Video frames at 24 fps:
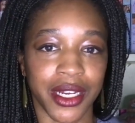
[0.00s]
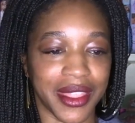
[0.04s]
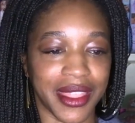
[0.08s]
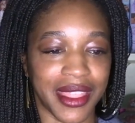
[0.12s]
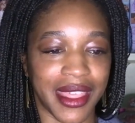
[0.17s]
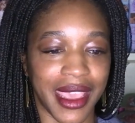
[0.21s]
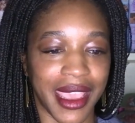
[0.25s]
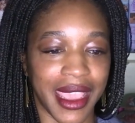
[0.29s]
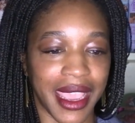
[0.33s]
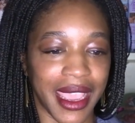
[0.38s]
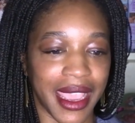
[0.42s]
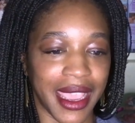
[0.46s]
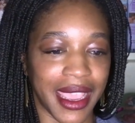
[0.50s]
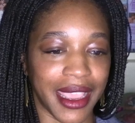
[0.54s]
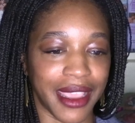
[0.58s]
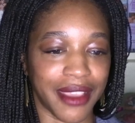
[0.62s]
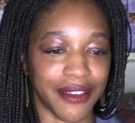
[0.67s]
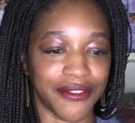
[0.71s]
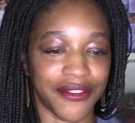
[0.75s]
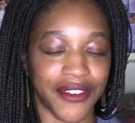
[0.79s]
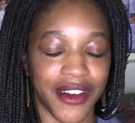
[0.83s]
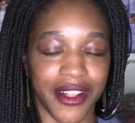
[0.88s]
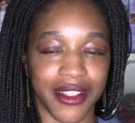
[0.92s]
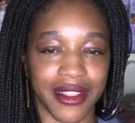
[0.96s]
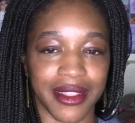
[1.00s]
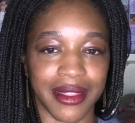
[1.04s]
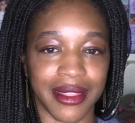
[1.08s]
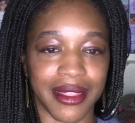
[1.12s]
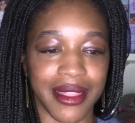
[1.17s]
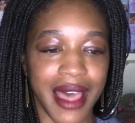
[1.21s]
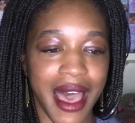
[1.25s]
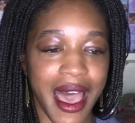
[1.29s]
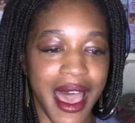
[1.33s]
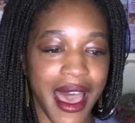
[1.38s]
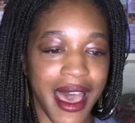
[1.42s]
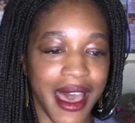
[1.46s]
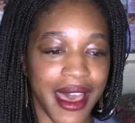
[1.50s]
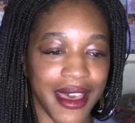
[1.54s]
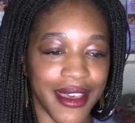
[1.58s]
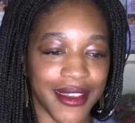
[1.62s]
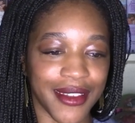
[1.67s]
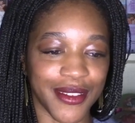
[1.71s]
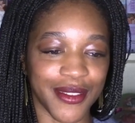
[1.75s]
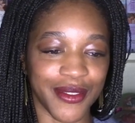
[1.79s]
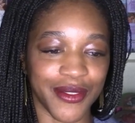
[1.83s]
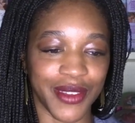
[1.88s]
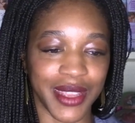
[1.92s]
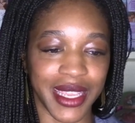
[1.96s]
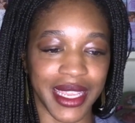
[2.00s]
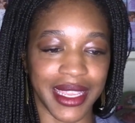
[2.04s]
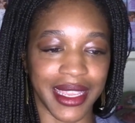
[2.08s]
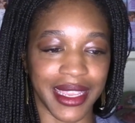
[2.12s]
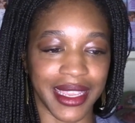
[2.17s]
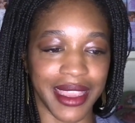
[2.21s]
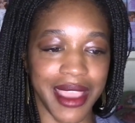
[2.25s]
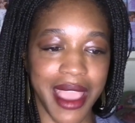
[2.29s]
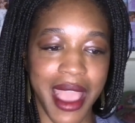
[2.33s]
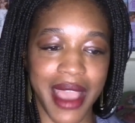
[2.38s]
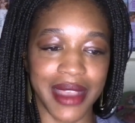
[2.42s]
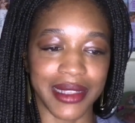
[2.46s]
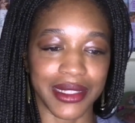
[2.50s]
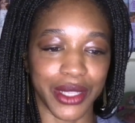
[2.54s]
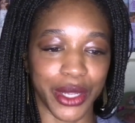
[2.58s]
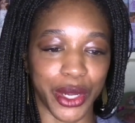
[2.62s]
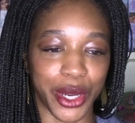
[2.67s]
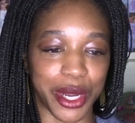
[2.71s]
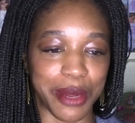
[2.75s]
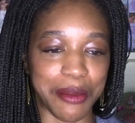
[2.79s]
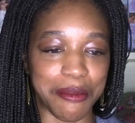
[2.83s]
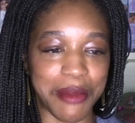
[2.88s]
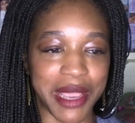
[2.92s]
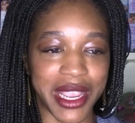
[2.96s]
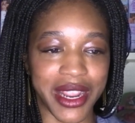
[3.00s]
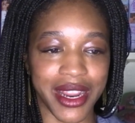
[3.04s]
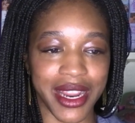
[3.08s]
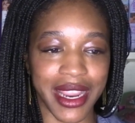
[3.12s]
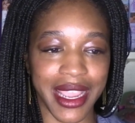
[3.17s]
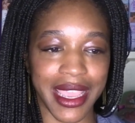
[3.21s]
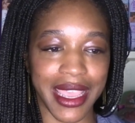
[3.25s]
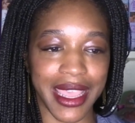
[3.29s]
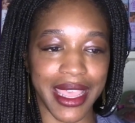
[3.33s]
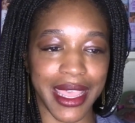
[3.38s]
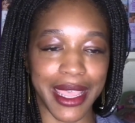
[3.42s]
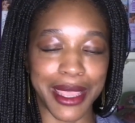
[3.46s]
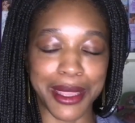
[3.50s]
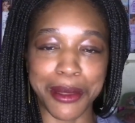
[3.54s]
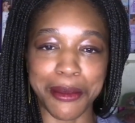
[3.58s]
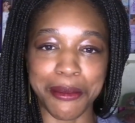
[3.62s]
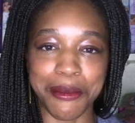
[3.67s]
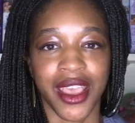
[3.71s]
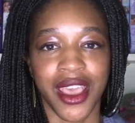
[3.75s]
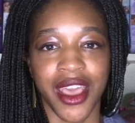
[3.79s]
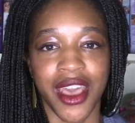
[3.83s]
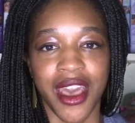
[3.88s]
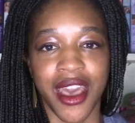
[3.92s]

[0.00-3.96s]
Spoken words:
They fall in love. He asks her to marry him.